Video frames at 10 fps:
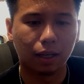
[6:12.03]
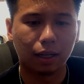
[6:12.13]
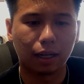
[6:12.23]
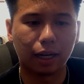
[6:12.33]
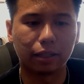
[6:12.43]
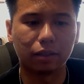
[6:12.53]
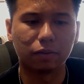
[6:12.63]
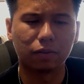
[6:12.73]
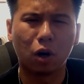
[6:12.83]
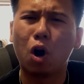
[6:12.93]
kind
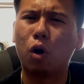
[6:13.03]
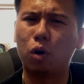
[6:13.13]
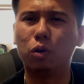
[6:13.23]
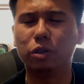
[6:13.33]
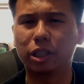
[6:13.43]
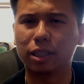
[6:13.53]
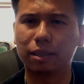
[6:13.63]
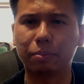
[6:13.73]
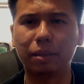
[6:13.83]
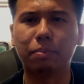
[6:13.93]
of holder to
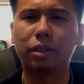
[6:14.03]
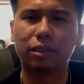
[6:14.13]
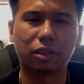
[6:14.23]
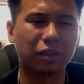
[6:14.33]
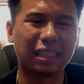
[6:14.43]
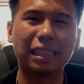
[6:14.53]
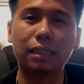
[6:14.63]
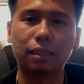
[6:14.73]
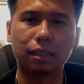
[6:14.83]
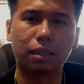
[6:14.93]
be put so it's
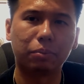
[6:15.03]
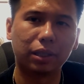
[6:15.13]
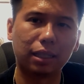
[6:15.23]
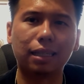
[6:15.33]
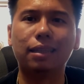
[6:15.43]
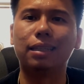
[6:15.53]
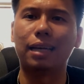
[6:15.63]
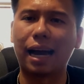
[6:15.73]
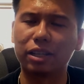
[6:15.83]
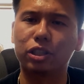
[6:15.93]
easy to put in the
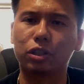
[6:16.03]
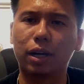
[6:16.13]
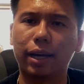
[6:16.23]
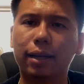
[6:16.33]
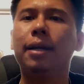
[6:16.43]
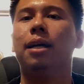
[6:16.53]
ashtray,